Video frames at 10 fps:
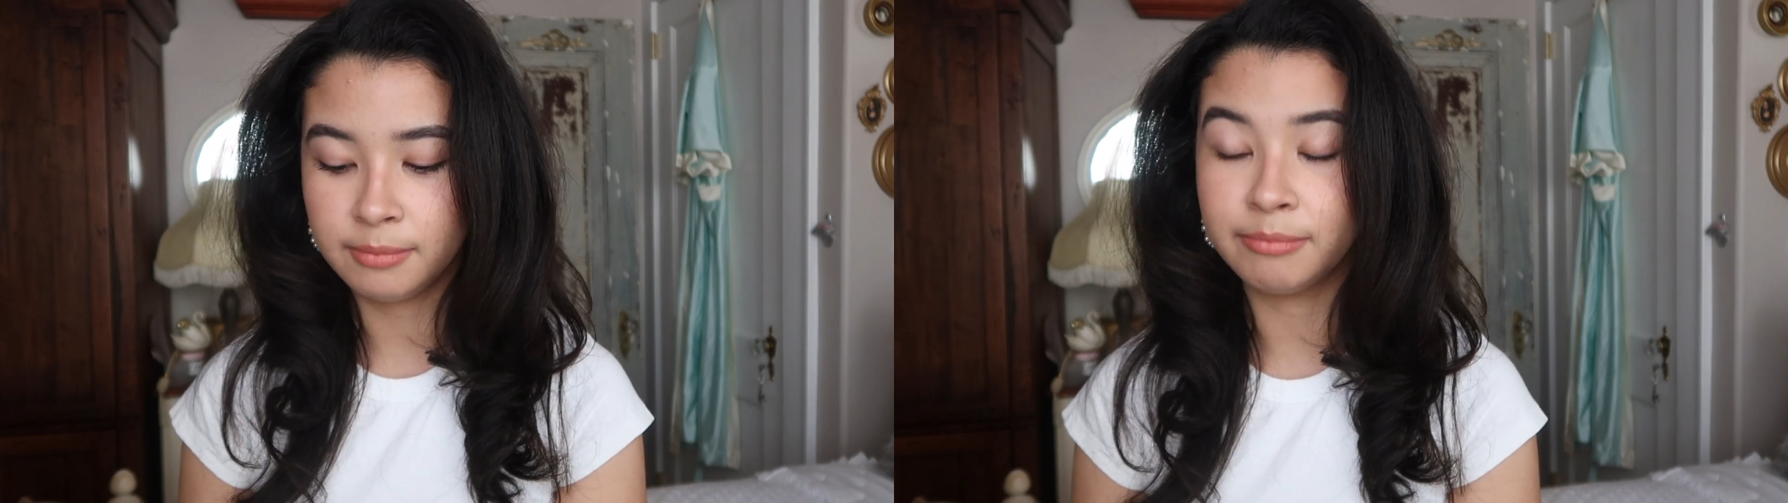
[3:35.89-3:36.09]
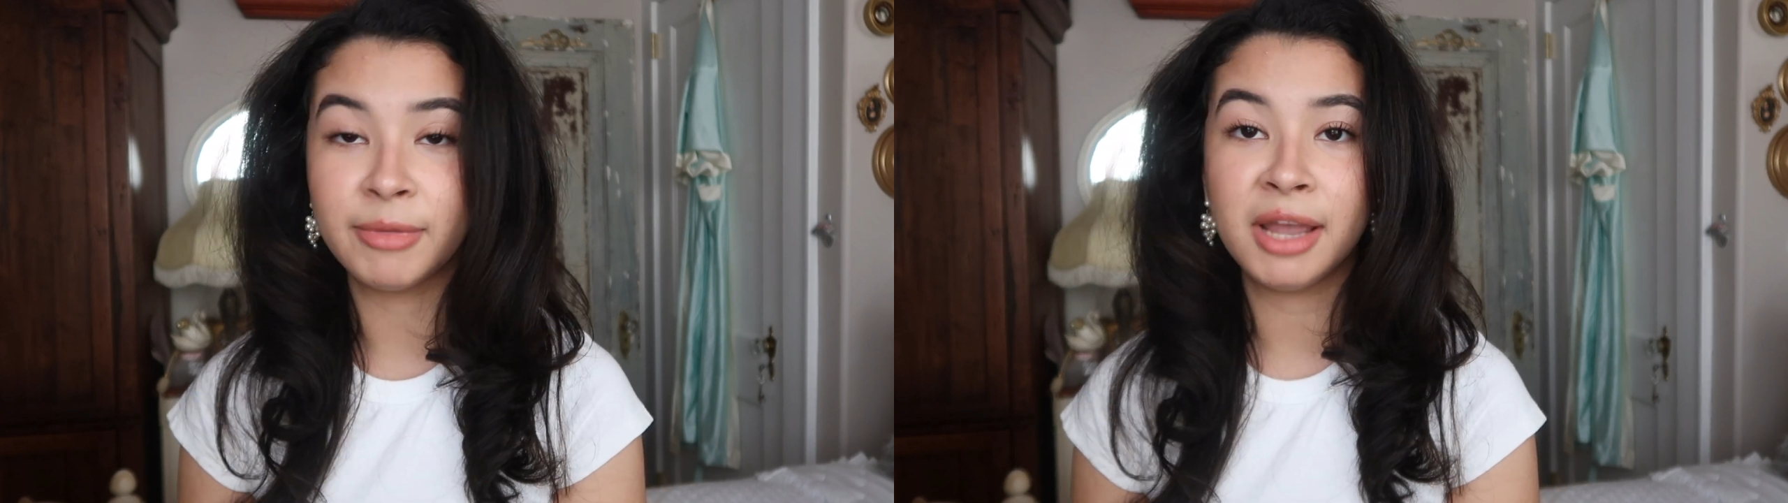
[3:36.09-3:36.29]

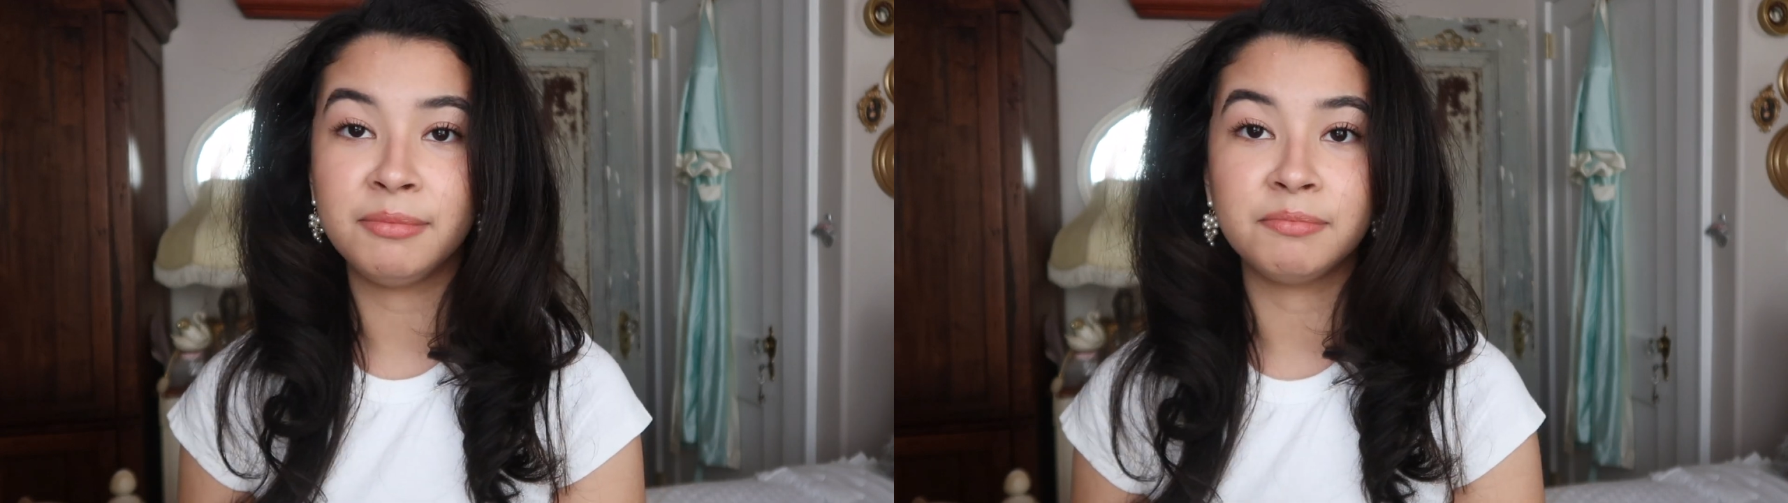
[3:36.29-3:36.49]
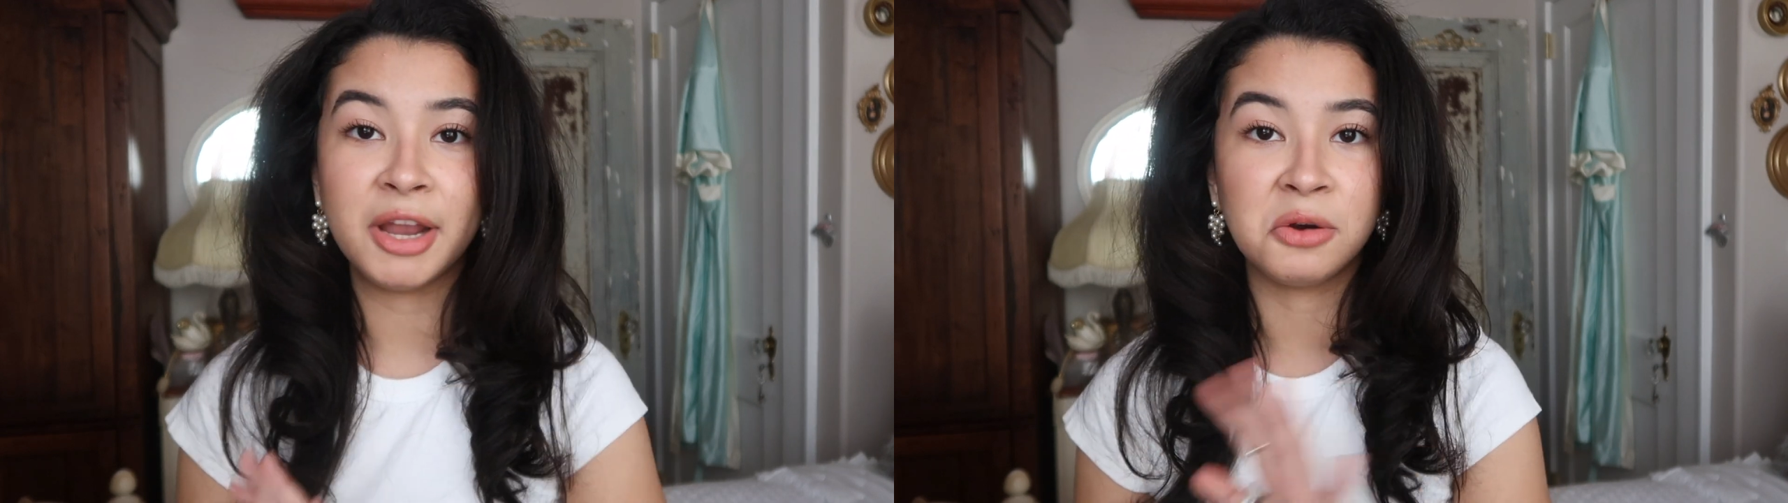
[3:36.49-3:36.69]
my
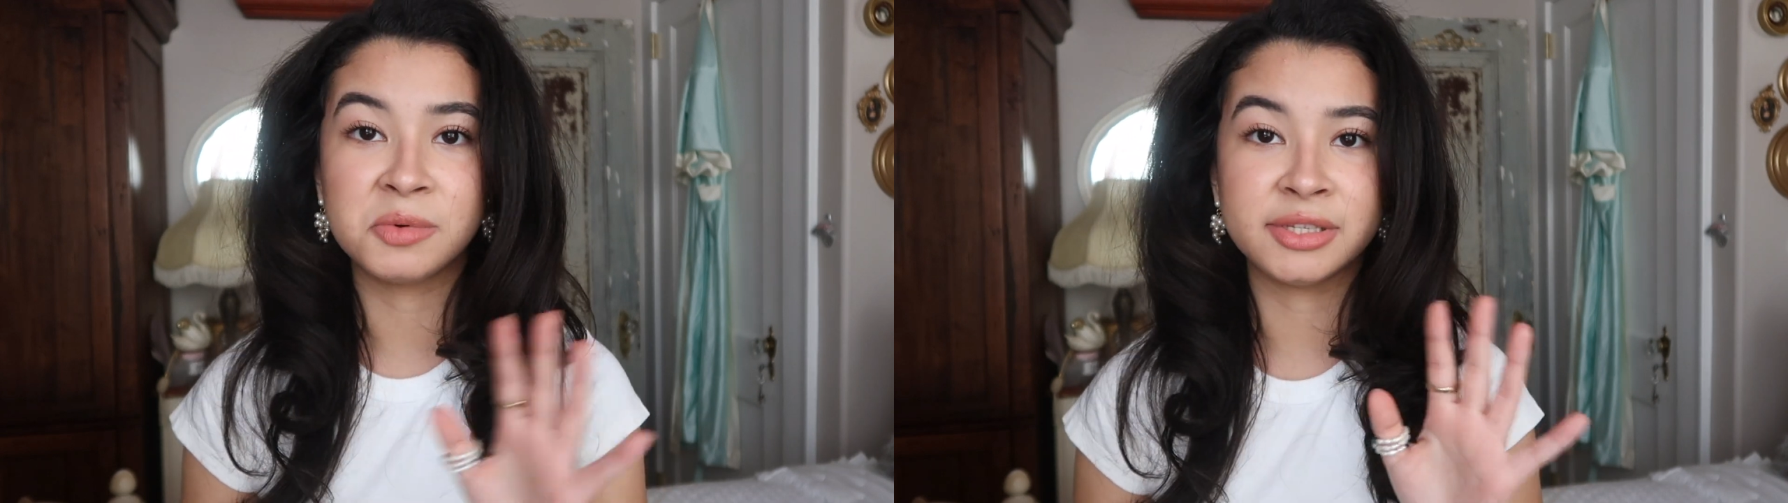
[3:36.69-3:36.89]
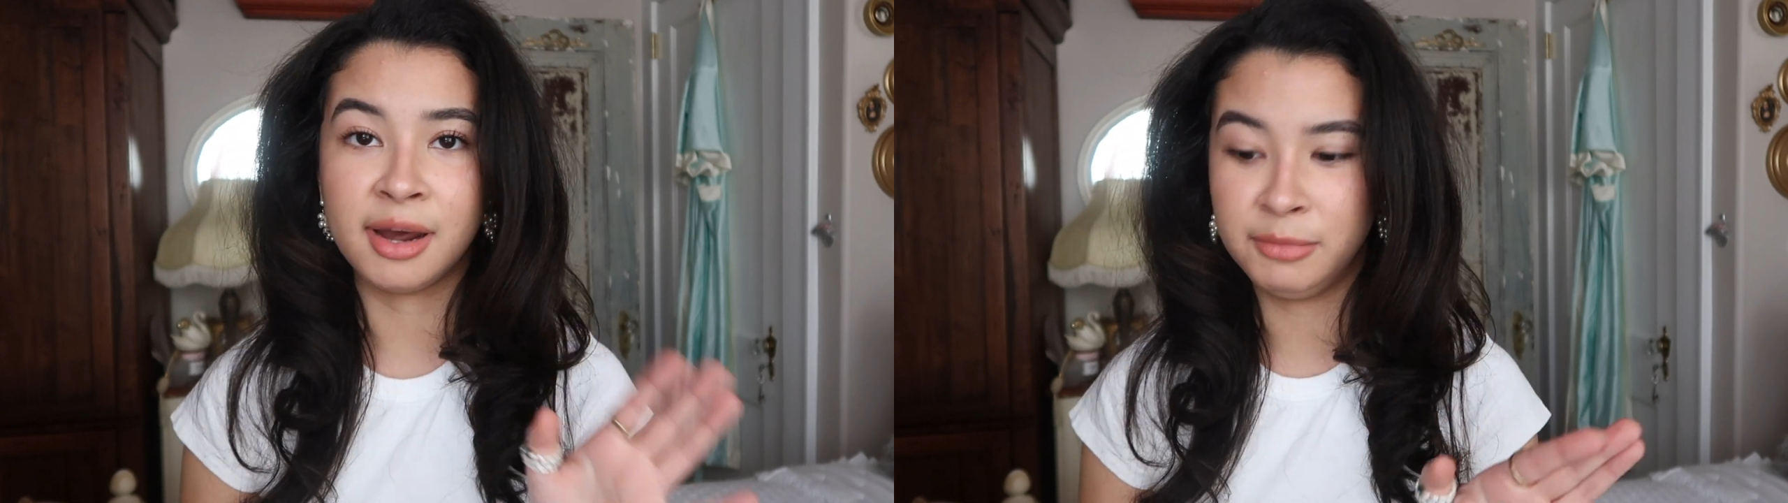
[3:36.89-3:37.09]
hair
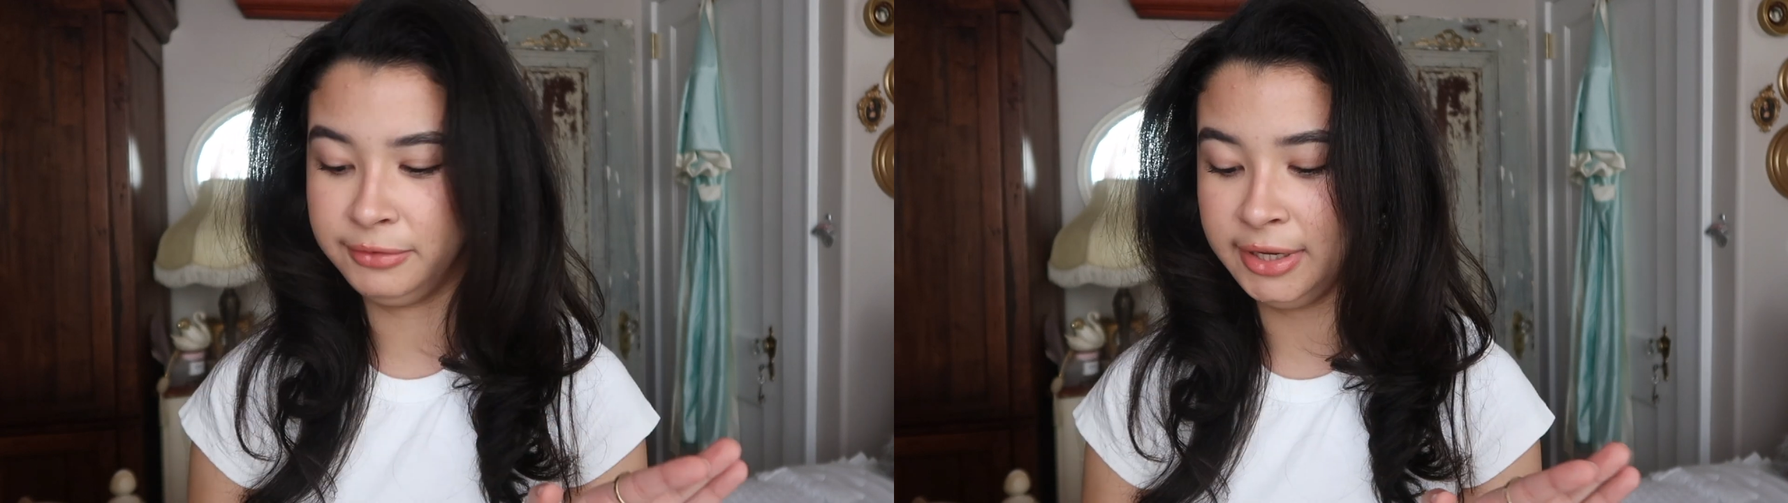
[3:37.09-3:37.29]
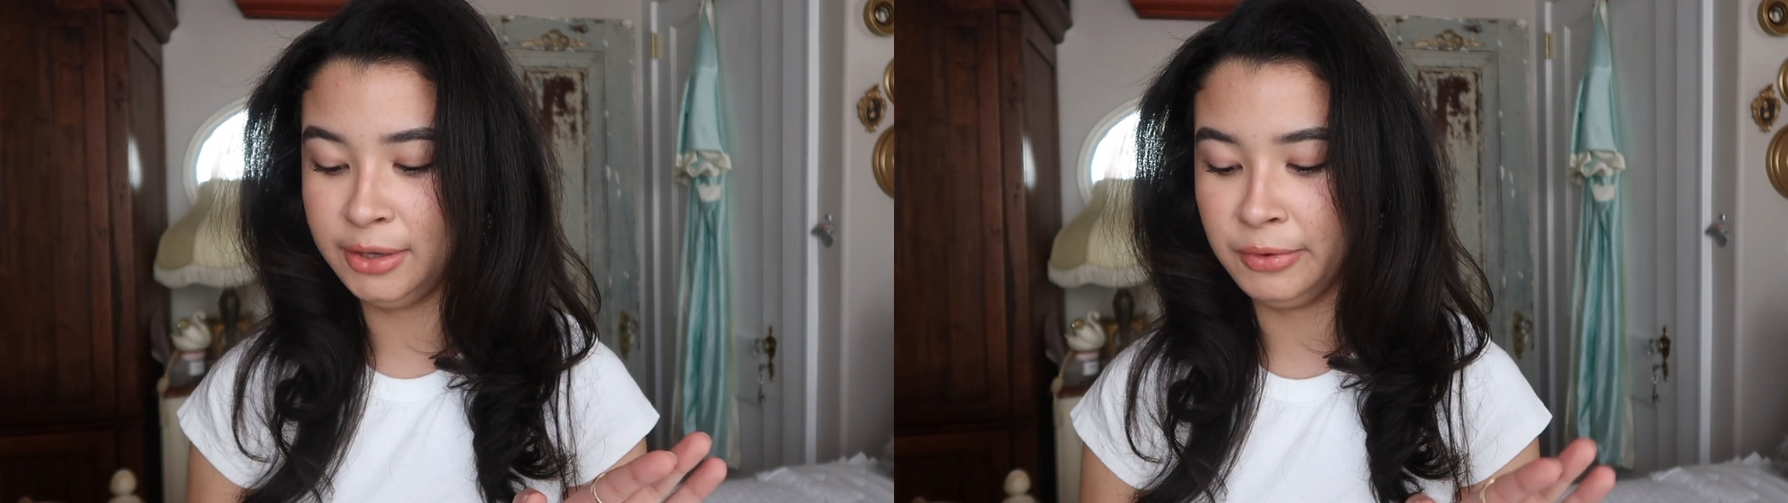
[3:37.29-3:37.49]
was not
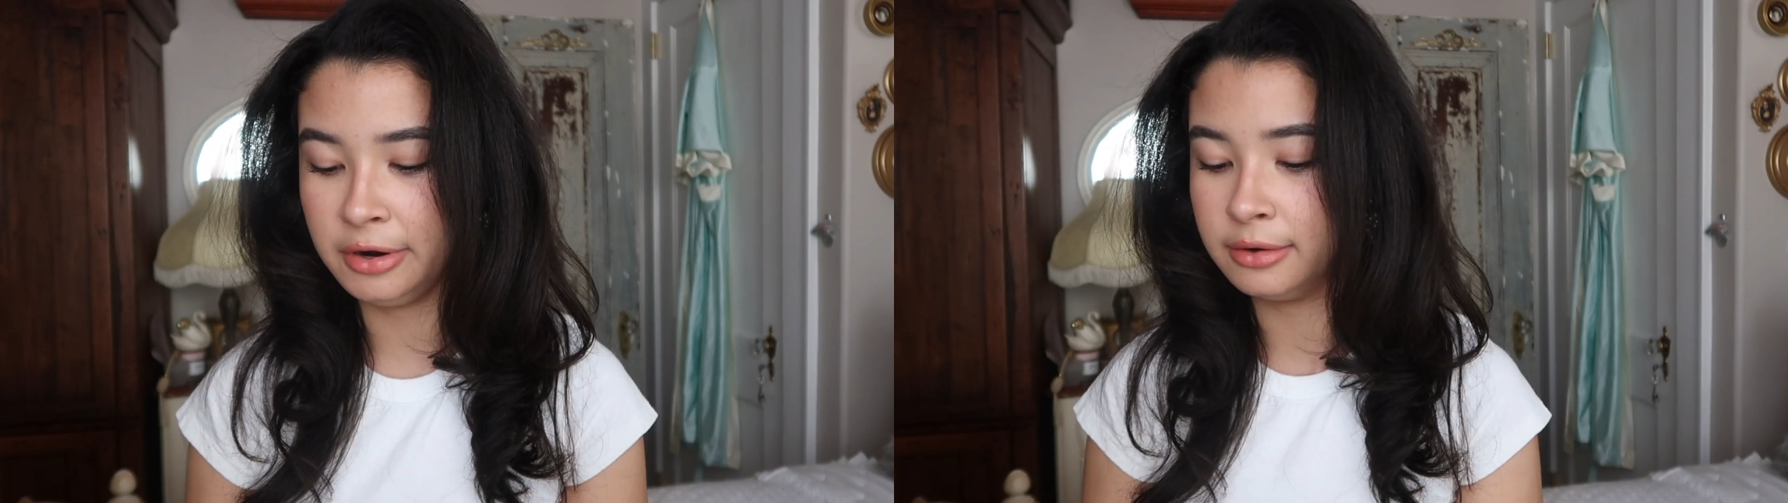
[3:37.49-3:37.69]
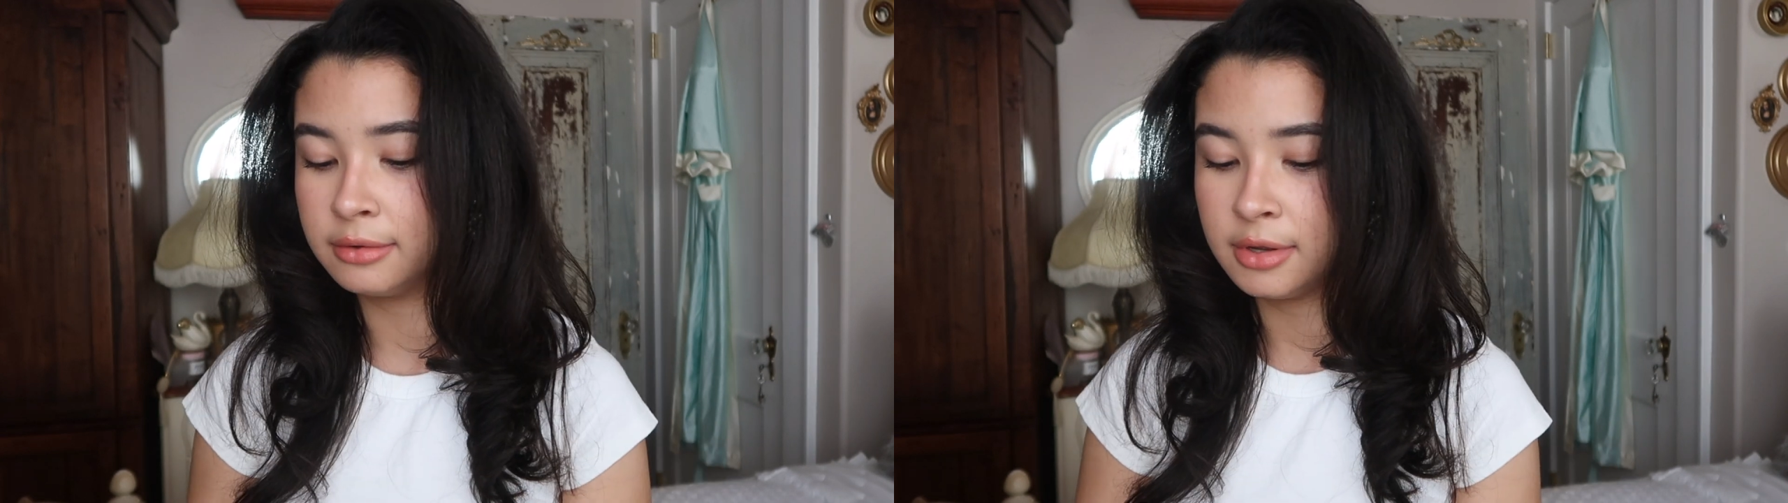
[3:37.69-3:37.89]
moving
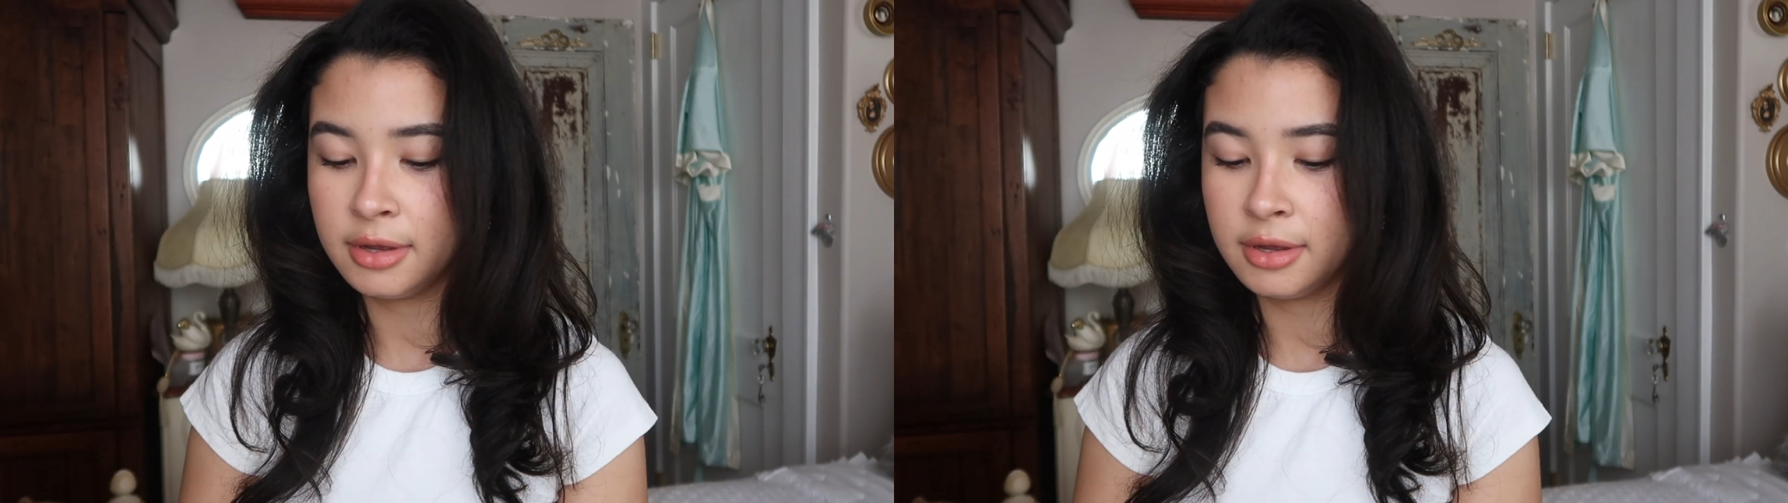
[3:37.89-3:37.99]
anywhere.